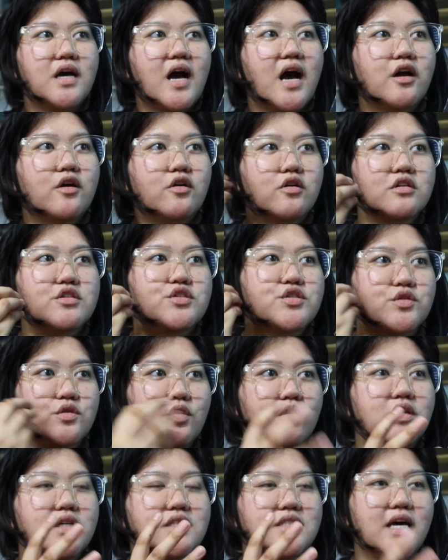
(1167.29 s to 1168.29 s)
a good
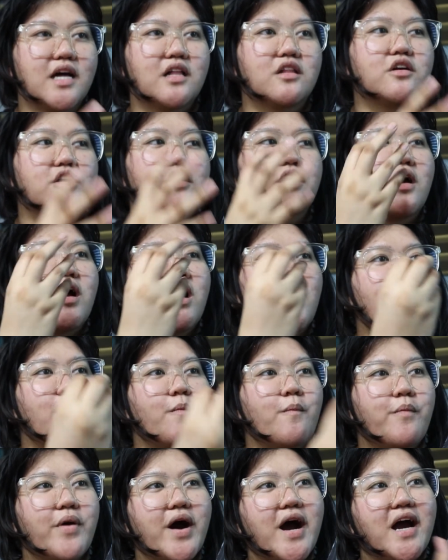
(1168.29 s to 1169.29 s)
storyteller
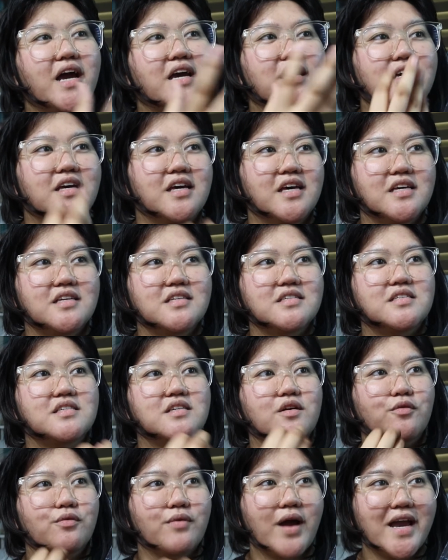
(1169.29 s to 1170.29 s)
by
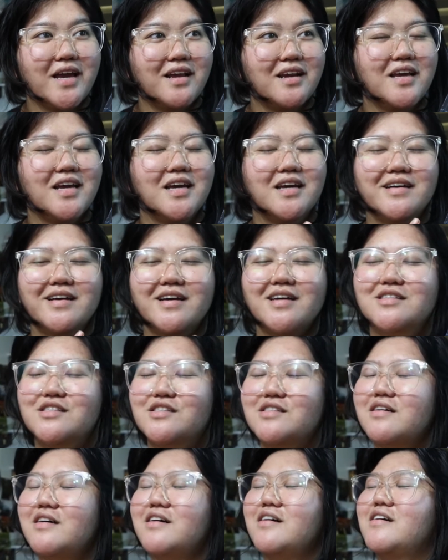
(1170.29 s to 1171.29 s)
his writing.
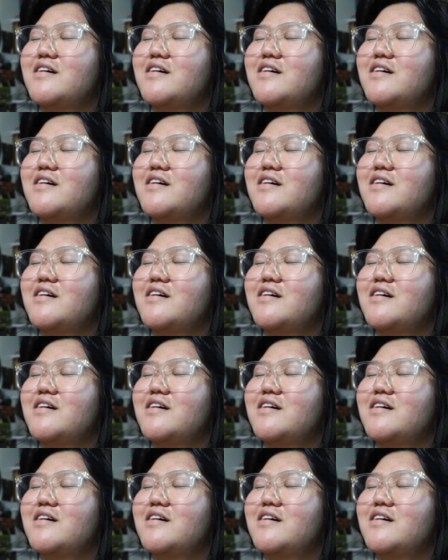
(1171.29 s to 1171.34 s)
It's